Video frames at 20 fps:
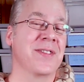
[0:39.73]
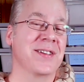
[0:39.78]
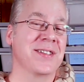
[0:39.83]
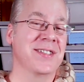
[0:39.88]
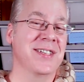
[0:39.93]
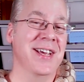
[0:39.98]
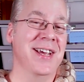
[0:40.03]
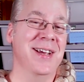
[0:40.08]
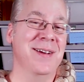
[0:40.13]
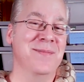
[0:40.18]
the
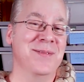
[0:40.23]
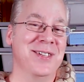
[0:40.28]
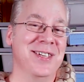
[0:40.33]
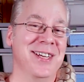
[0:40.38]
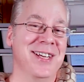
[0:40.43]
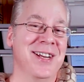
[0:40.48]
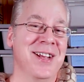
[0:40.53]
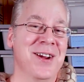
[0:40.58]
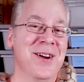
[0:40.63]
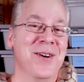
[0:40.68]
same
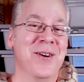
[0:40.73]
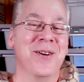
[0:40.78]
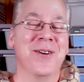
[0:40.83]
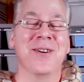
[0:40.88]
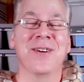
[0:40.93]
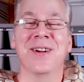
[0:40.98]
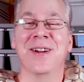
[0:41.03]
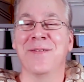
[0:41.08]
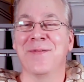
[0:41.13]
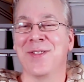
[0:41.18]
gene
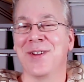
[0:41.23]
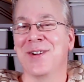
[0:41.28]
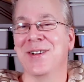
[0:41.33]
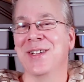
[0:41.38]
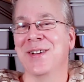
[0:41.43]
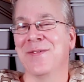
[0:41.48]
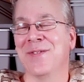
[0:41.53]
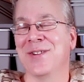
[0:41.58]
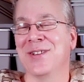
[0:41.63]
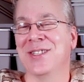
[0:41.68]
or if they're
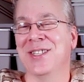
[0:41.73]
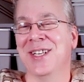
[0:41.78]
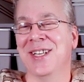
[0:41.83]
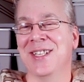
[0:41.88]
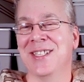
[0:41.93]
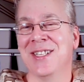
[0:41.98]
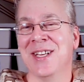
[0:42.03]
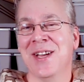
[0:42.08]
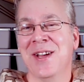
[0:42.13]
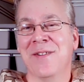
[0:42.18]
different genes.